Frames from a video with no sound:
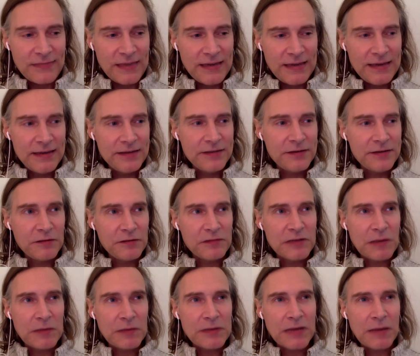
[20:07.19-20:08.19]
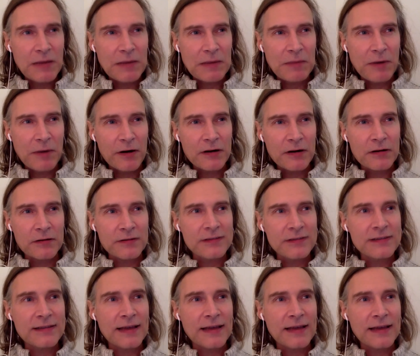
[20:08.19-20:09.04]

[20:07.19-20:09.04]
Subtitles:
into subatomic particles